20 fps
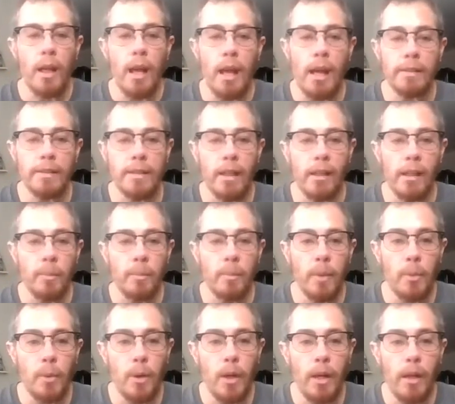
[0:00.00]
at settling my
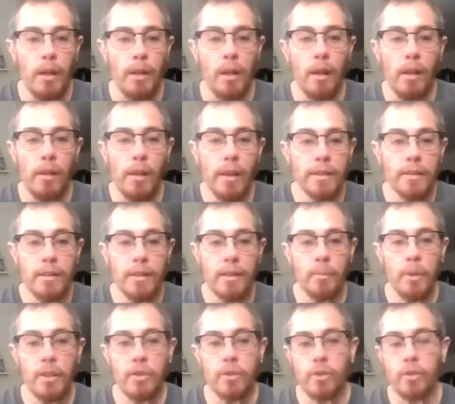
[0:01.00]
brain and i like seeing the
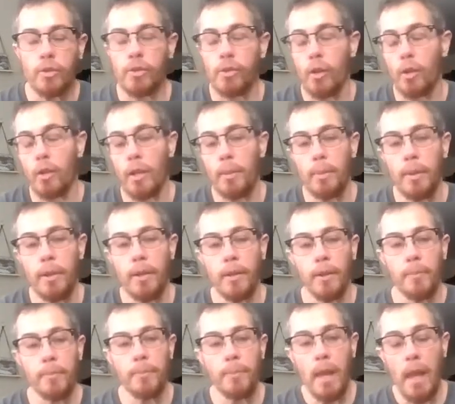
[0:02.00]
picture slowly
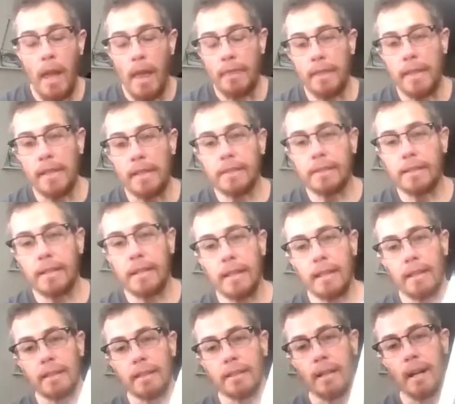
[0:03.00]
appear this
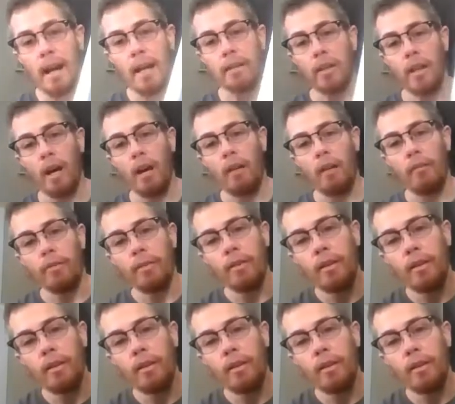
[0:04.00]
kit i love